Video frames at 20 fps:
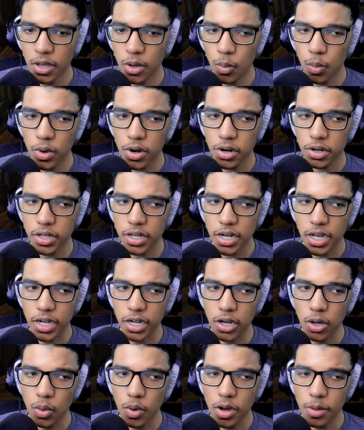And where can
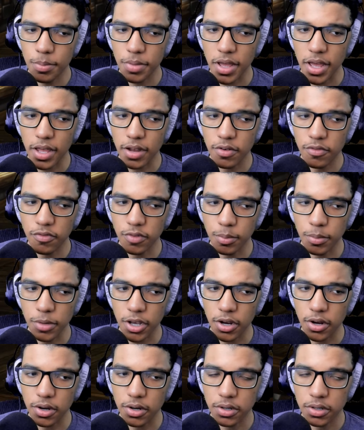I go up at from
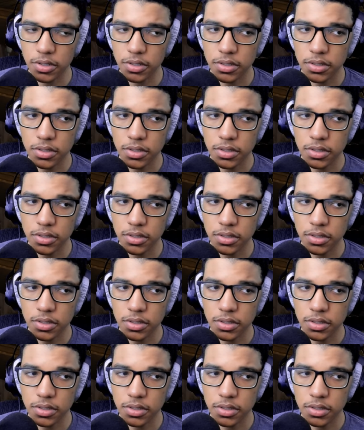there?